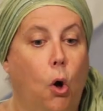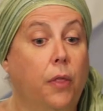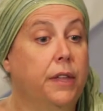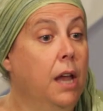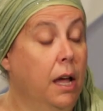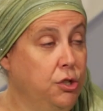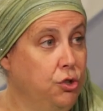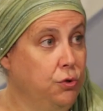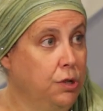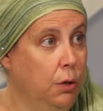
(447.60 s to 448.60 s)
all the
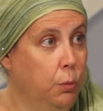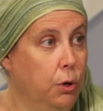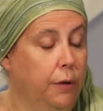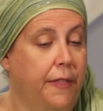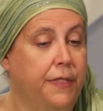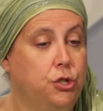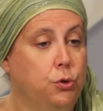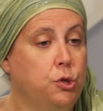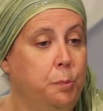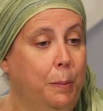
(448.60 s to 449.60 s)
non-Jews in the world, that the
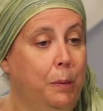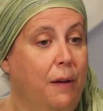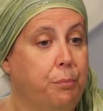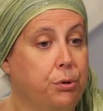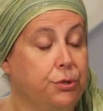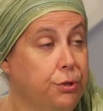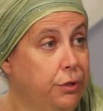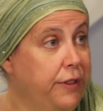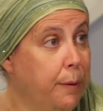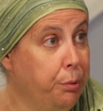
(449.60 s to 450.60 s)
Jewish people have
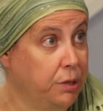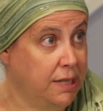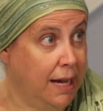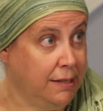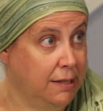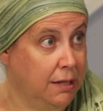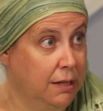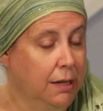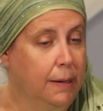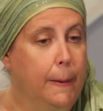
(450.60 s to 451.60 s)
preserved and
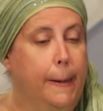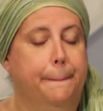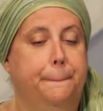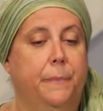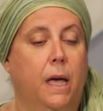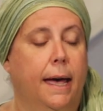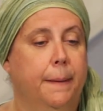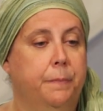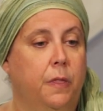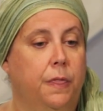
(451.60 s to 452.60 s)
protected
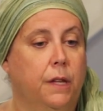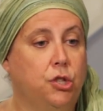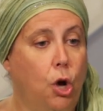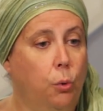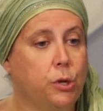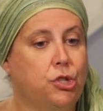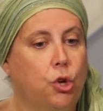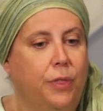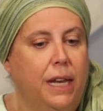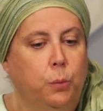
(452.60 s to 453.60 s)
the Torah
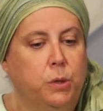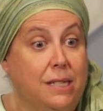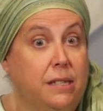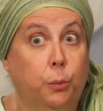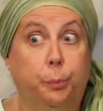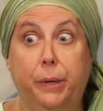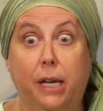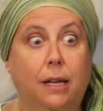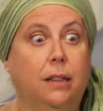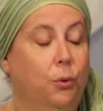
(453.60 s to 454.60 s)
so that it would still
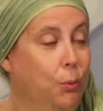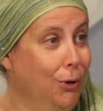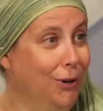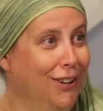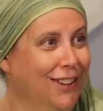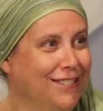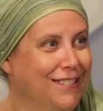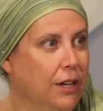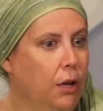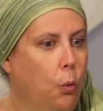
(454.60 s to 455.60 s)
be in the
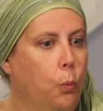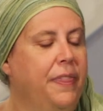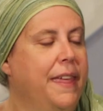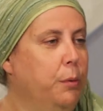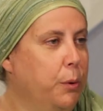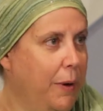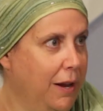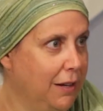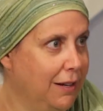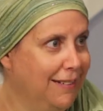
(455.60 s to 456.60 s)
world when they were
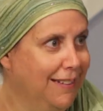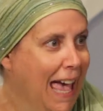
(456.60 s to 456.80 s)
ready.